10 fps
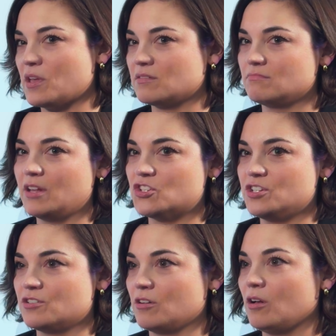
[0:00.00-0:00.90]
we
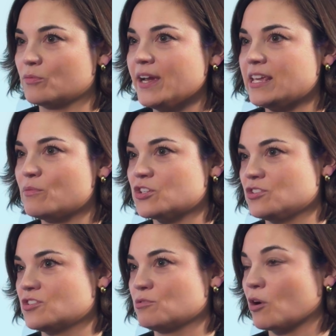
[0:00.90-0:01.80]
mentioned already,
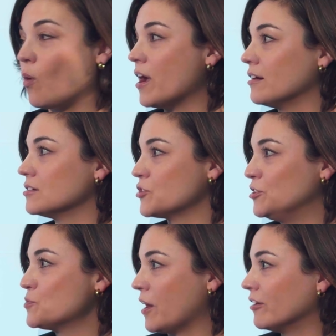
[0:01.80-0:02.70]
which is to require
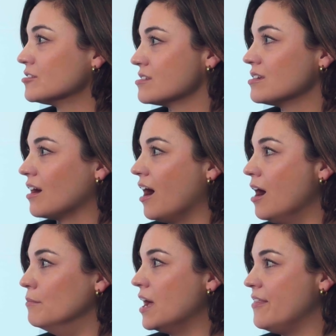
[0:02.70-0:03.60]
transparency.
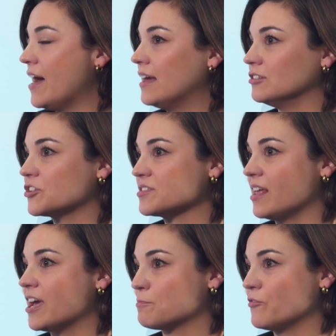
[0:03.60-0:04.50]
And that looks
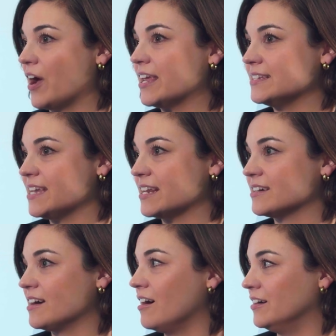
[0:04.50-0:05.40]
like providing
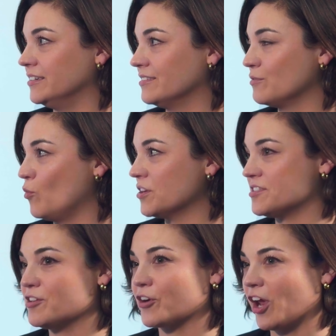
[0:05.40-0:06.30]
data on what
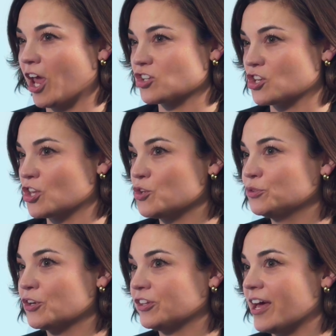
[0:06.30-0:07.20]
does the interconnection
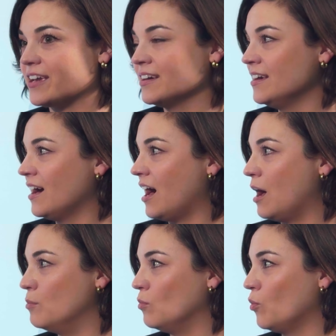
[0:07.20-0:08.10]
queue look like,
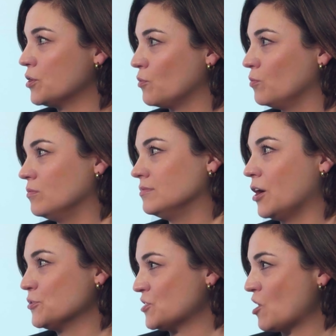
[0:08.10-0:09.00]
a
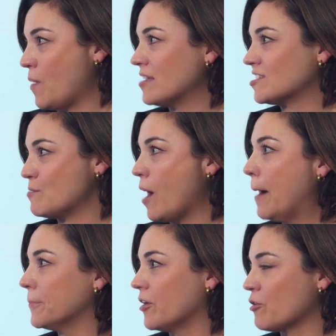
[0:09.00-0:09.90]
hosting capacity
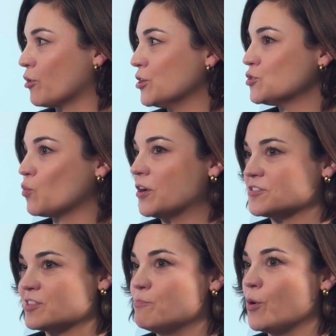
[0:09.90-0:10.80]
map. In other words,
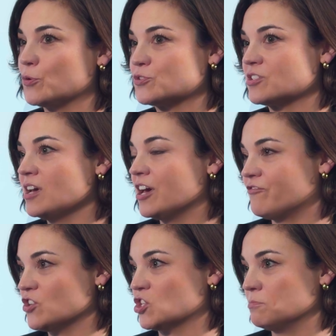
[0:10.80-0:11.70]
where's the most
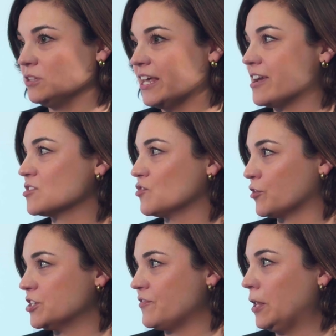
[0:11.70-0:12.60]
efficient place
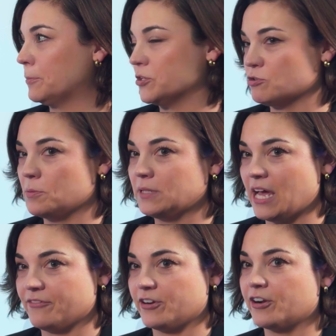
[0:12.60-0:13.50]
for a developer to
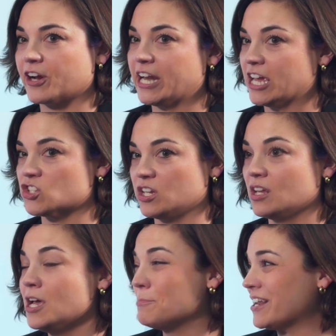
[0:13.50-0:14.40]
apply for
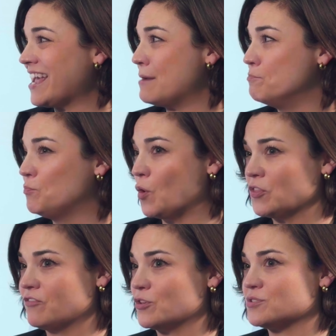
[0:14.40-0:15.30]
interconnection. But again,
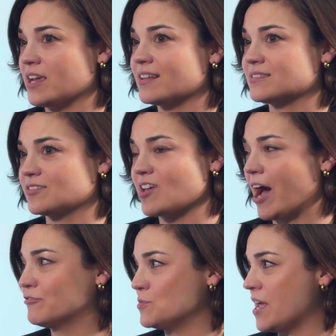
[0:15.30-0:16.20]
both of those data sets
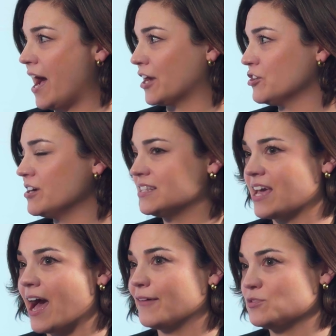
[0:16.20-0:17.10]
have to be accurate and
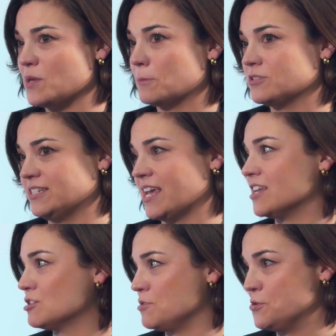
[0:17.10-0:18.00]
they have to be up to
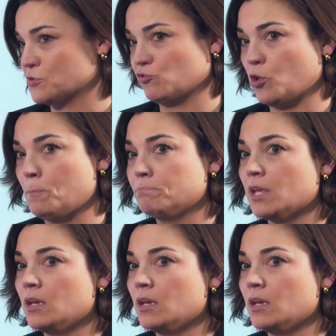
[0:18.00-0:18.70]
date to be useful.